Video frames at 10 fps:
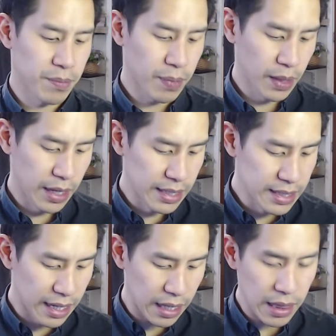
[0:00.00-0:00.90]
he
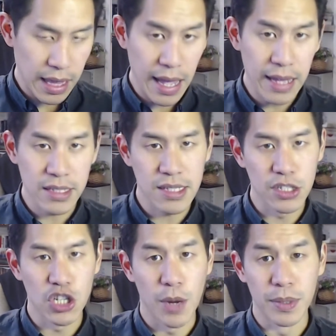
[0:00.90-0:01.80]
declares to
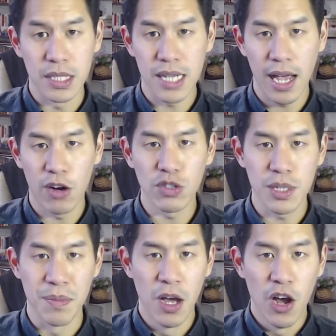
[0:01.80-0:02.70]
Job and tells
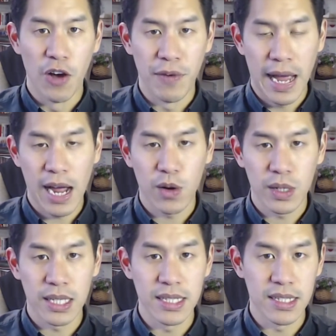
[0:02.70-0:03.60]
him of how
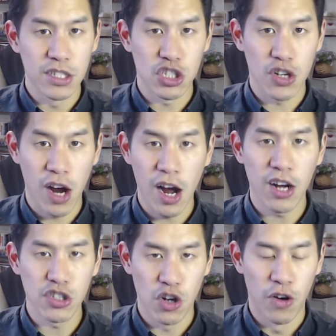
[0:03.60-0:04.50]
he is in
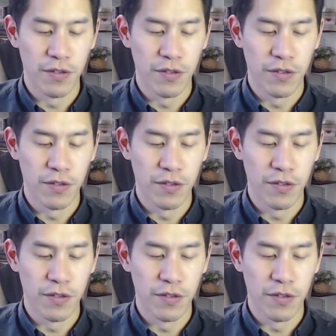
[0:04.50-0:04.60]
charge of